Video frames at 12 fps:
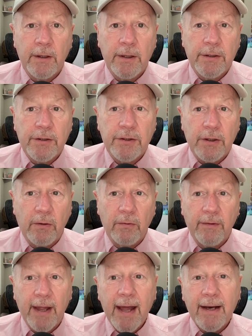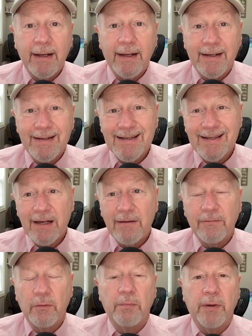So that in
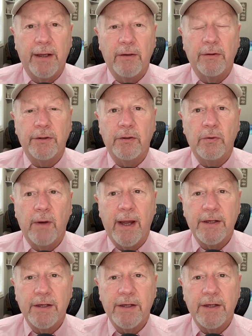itself will play on you